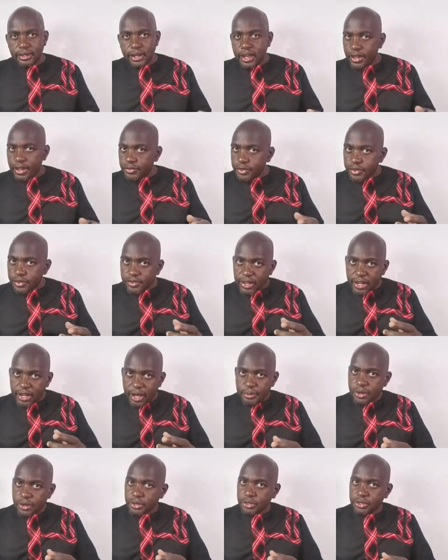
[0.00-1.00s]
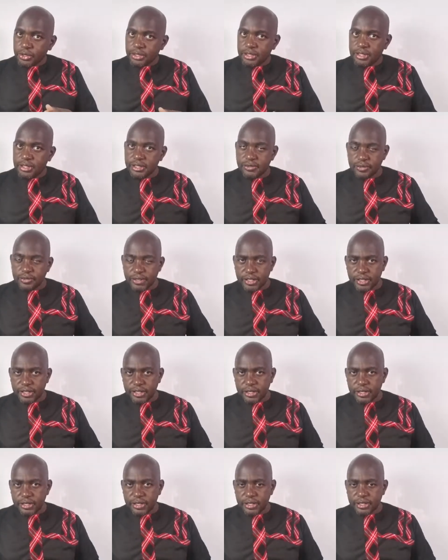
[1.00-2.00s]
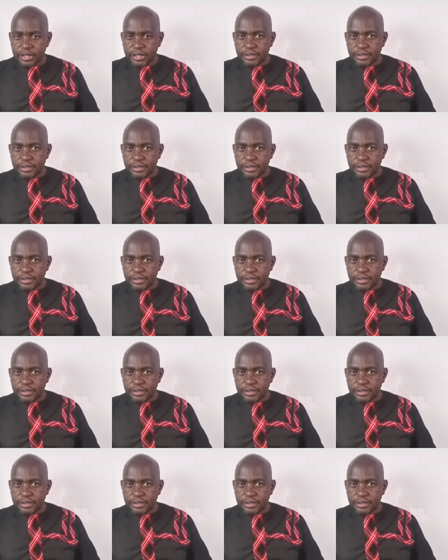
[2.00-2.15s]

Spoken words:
Have you ever come across this verse?